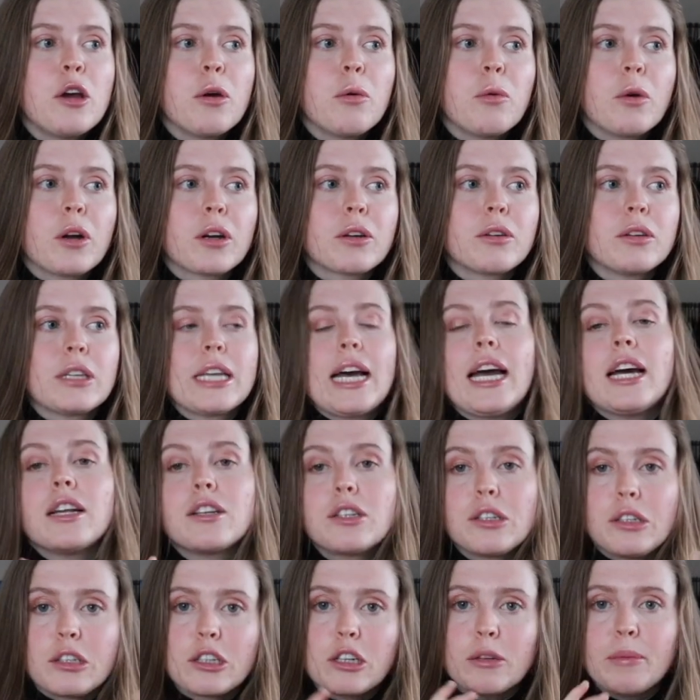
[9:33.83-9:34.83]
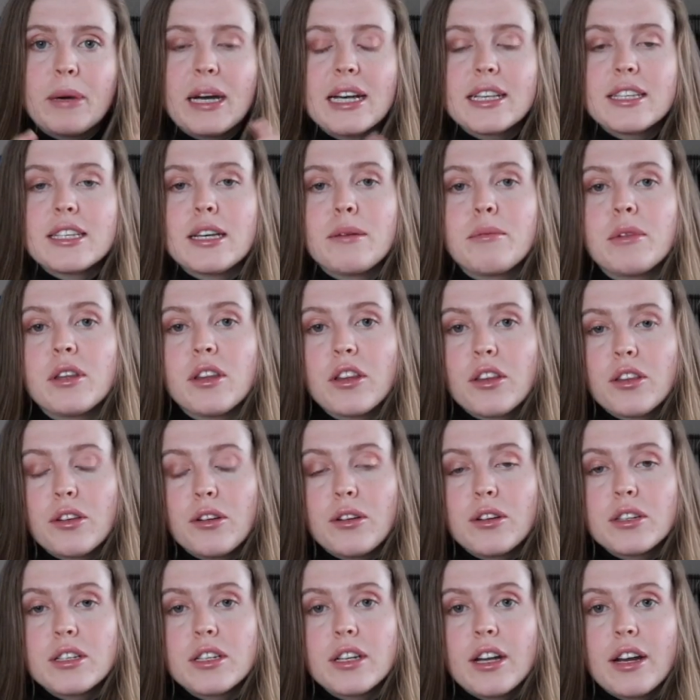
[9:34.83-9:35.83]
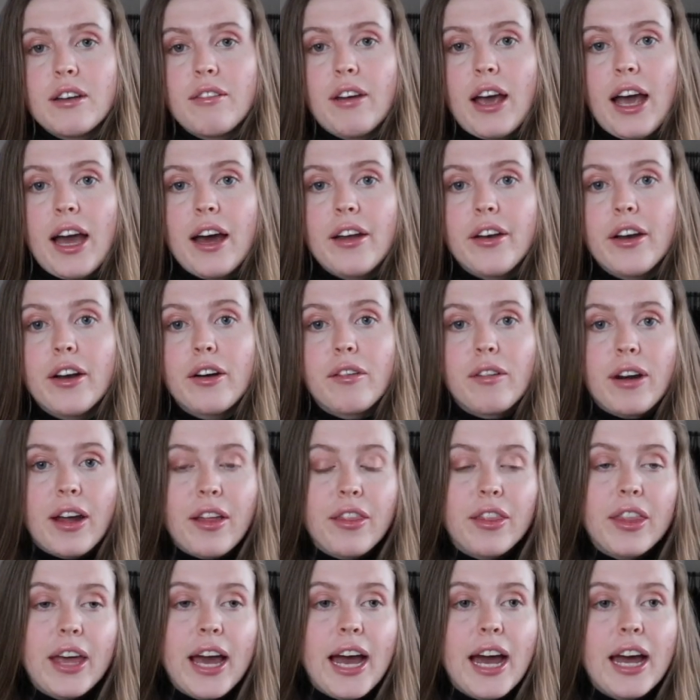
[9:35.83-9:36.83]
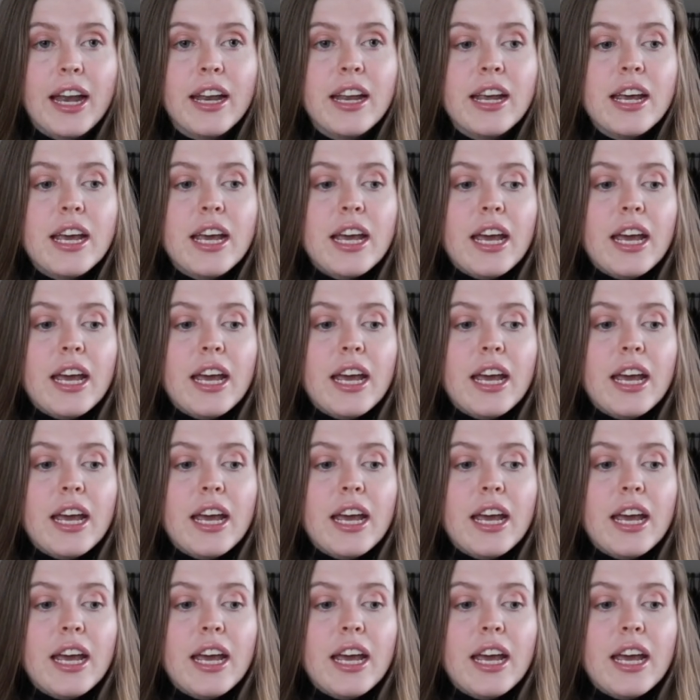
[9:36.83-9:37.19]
work with that and talk about some of the thoughts that I've had around that.